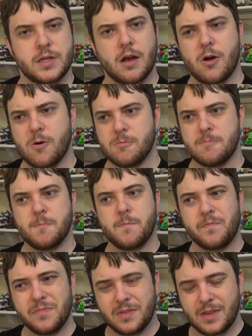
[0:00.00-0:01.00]
So,
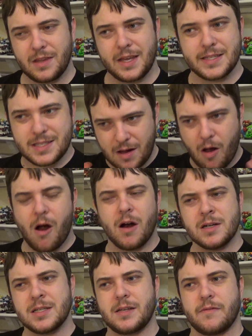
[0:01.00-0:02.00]
it's
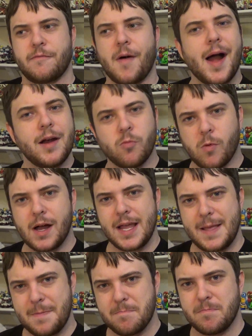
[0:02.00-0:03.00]
hard to define
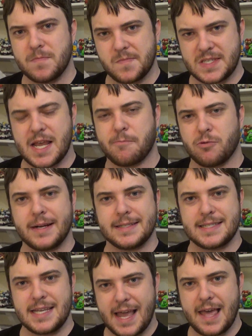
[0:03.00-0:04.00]
what
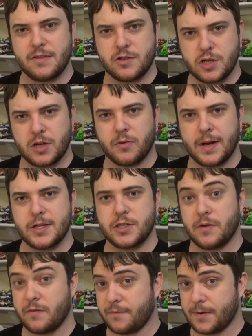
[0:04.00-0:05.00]
separates the 8th
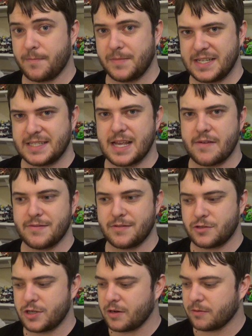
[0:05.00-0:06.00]
generation from the
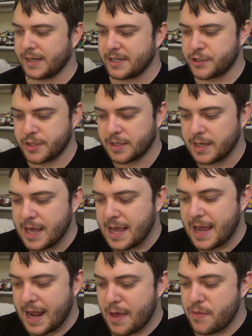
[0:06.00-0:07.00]
7th generation.
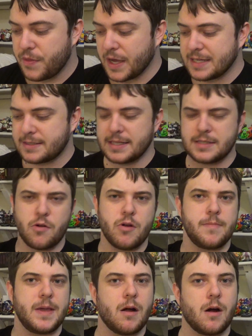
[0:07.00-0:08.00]
And thus, it's
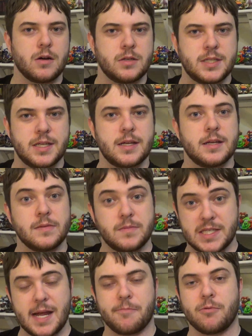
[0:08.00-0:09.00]
going to be hard
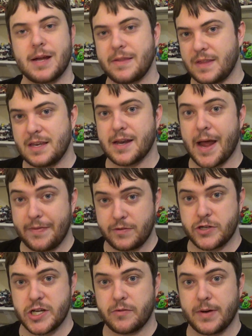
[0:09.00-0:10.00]
to separate the
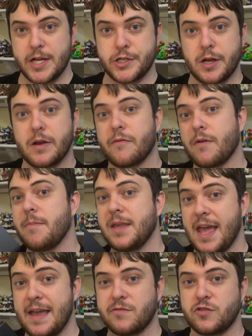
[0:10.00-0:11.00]
9th generation from
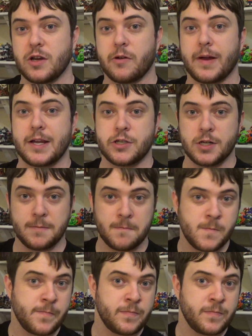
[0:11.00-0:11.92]
the 8th generation.